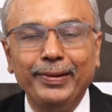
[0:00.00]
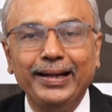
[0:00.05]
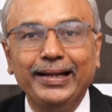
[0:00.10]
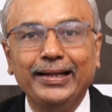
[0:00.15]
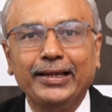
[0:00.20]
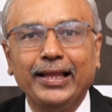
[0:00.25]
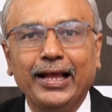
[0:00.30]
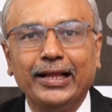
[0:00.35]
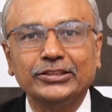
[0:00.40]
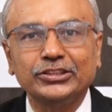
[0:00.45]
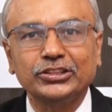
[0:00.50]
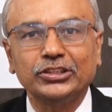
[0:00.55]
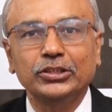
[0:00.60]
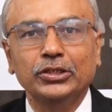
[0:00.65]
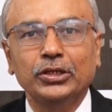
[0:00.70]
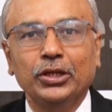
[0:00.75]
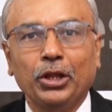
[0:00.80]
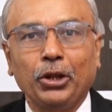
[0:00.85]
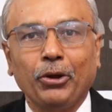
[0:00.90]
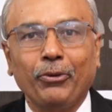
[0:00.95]
be touched.
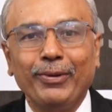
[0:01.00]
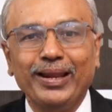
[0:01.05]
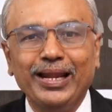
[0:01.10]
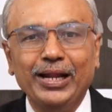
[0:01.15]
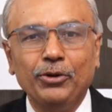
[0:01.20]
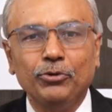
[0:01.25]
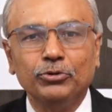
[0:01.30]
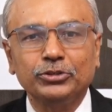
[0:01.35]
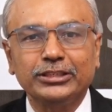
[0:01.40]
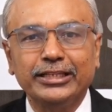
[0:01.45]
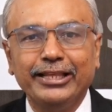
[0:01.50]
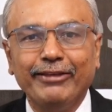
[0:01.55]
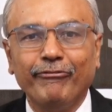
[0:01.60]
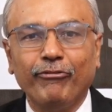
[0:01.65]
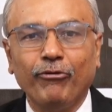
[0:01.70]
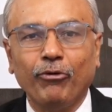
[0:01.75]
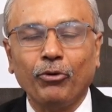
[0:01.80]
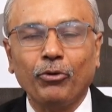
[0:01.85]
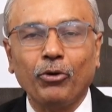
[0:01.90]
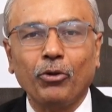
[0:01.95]
Queen into c4
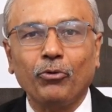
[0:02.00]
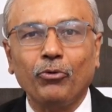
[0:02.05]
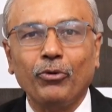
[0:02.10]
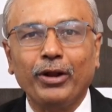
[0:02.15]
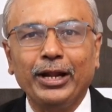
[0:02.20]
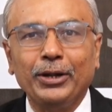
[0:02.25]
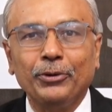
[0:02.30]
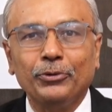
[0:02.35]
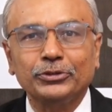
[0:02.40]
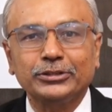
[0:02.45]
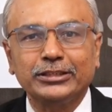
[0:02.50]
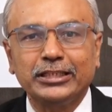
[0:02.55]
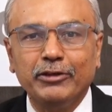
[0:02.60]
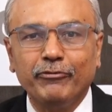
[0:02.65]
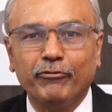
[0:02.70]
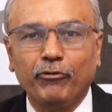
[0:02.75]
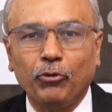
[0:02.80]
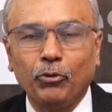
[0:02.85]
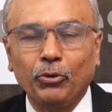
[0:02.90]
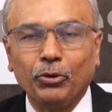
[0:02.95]
or rook into
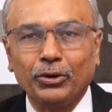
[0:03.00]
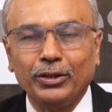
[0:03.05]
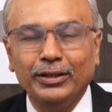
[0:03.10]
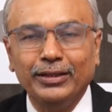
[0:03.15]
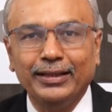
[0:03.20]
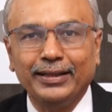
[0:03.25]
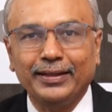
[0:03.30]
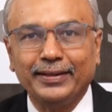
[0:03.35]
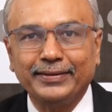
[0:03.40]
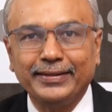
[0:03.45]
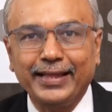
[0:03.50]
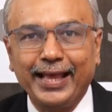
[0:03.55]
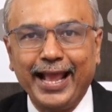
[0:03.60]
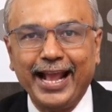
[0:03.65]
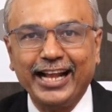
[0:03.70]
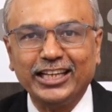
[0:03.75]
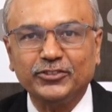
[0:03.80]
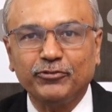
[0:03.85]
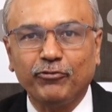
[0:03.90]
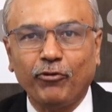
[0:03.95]
c4, the
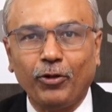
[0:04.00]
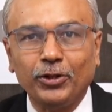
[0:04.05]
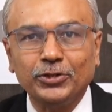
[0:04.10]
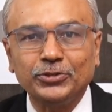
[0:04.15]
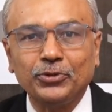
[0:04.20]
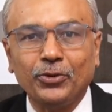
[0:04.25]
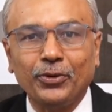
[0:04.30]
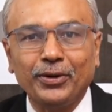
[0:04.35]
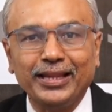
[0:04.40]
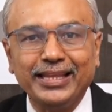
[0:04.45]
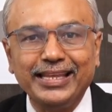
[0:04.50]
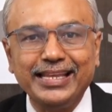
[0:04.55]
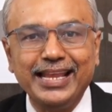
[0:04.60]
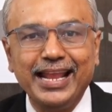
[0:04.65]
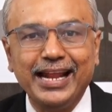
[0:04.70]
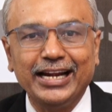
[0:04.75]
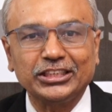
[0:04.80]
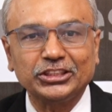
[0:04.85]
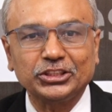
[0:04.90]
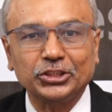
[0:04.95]
x falls on
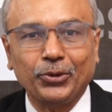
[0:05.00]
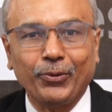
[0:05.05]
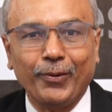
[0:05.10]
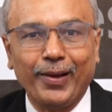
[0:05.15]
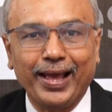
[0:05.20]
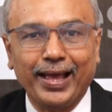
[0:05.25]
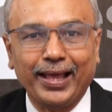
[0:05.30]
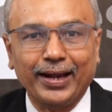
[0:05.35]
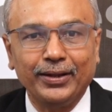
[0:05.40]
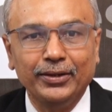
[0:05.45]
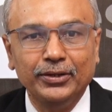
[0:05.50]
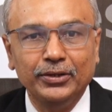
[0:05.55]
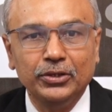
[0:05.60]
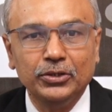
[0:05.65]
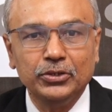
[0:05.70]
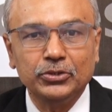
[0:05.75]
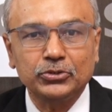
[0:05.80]
e8 square.